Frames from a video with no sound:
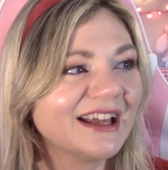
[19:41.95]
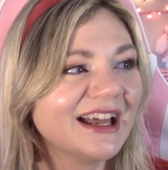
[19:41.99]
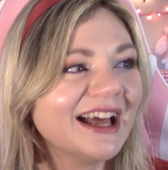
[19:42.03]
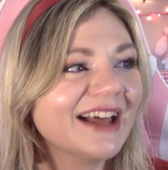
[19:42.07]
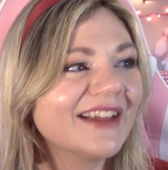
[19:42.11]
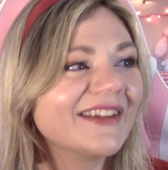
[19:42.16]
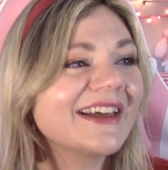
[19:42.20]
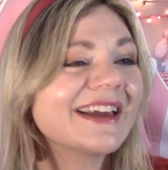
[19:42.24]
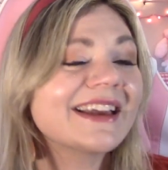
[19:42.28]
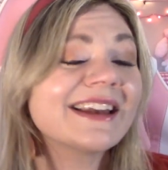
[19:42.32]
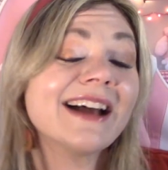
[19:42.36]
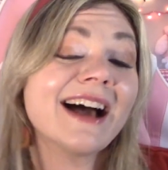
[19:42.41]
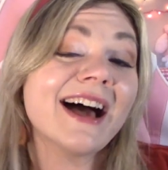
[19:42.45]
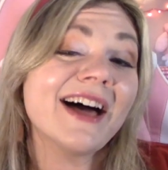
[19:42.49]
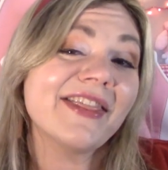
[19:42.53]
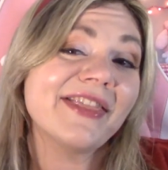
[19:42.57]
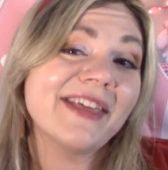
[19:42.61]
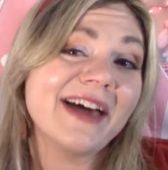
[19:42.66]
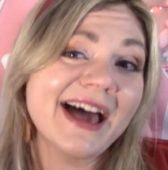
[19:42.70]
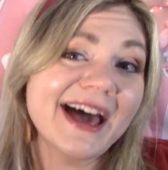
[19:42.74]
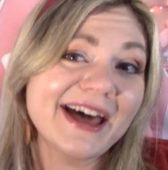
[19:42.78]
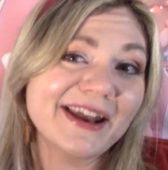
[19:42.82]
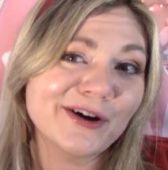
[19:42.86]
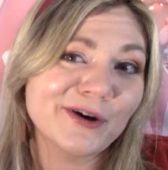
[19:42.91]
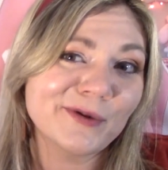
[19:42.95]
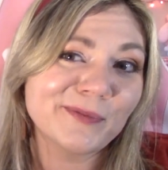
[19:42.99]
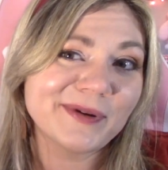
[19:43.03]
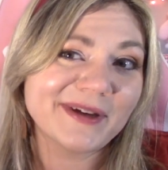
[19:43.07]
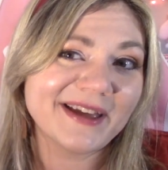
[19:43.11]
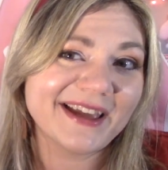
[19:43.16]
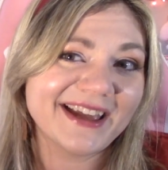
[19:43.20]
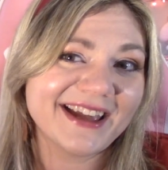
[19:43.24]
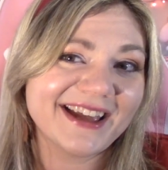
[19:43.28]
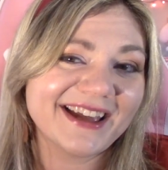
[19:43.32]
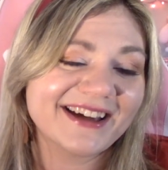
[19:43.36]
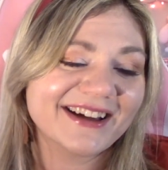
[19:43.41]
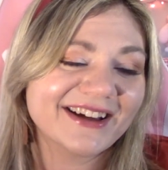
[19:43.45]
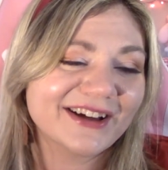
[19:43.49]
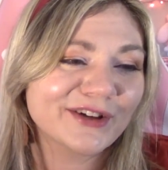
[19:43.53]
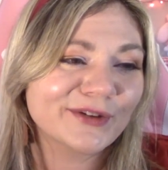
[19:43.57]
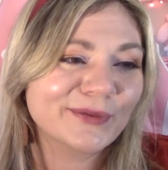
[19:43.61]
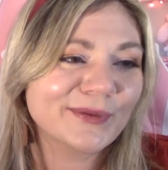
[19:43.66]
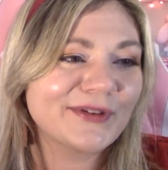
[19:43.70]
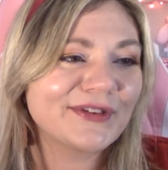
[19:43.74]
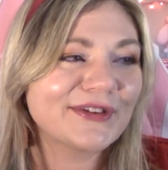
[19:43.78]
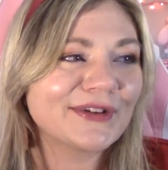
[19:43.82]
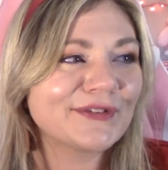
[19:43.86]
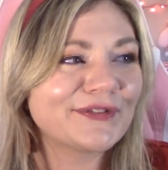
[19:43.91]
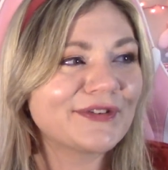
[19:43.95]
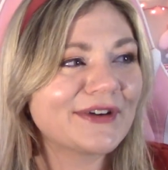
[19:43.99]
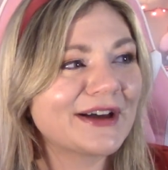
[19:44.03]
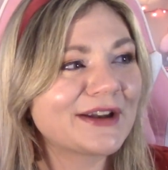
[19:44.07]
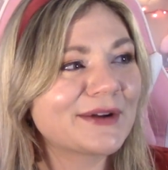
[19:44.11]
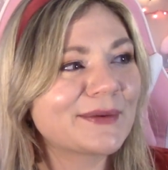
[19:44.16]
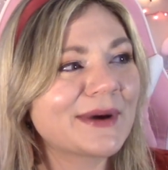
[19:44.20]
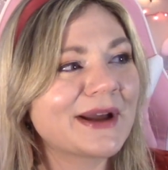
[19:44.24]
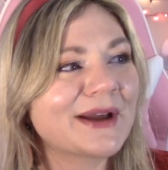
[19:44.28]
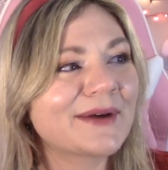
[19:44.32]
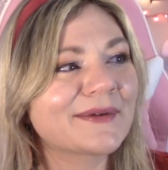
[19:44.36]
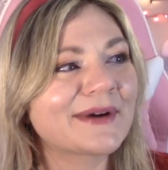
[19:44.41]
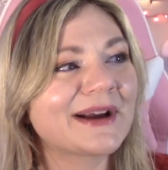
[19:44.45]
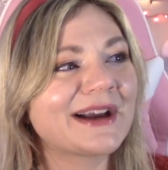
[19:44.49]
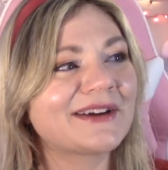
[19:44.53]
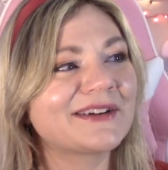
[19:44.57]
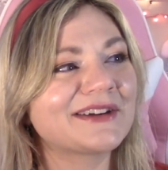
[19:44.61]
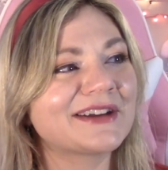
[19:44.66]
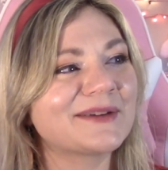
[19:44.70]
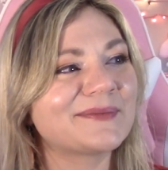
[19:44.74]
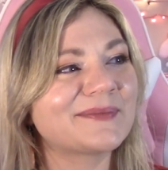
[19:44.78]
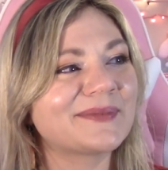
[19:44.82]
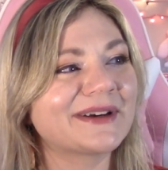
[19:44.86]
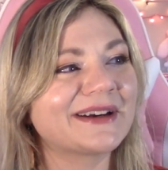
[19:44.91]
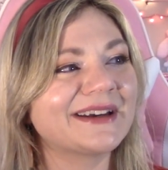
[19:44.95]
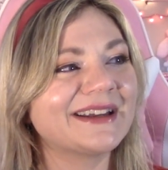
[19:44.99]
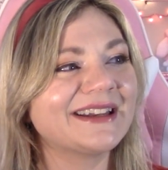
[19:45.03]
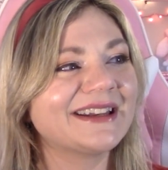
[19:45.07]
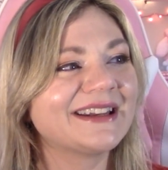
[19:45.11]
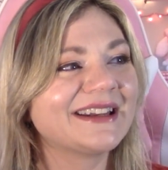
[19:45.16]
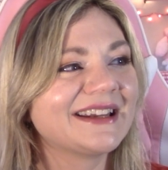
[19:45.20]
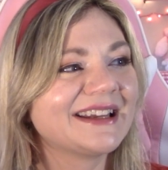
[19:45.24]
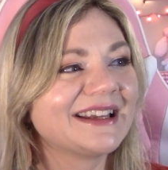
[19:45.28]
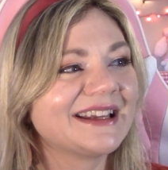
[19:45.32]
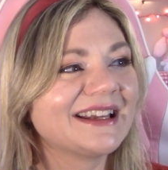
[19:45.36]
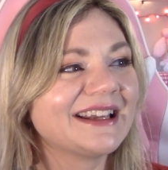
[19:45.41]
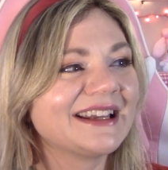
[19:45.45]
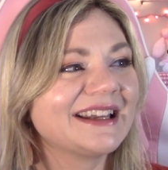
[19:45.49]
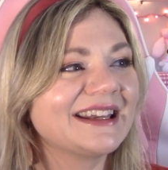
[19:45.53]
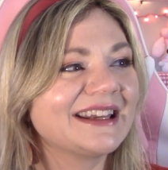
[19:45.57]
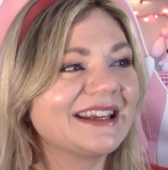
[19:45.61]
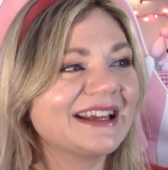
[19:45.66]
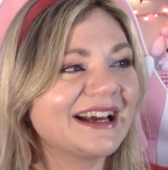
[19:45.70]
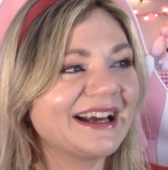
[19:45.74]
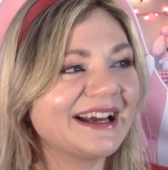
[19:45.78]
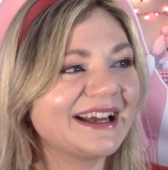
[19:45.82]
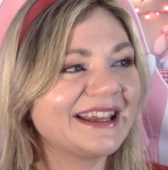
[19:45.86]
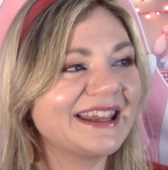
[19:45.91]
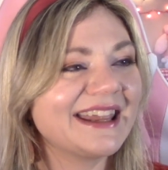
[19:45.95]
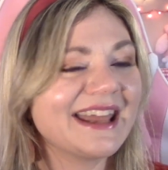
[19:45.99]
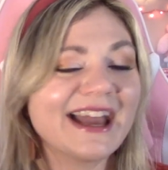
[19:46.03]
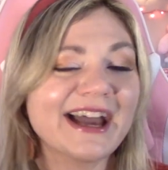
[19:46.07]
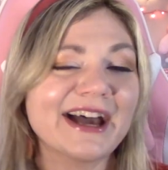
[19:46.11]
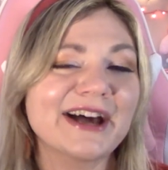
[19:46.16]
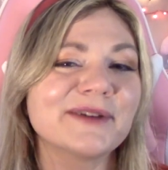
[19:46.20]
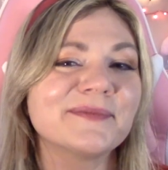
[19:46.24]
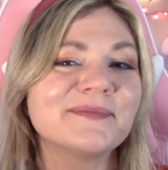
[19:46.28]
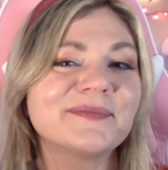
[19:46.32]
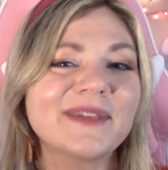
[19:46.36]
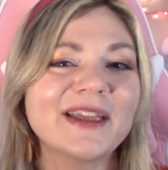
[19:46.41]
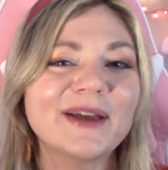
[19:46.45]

Like, not that OP, because we still found a way around it, but, yeah.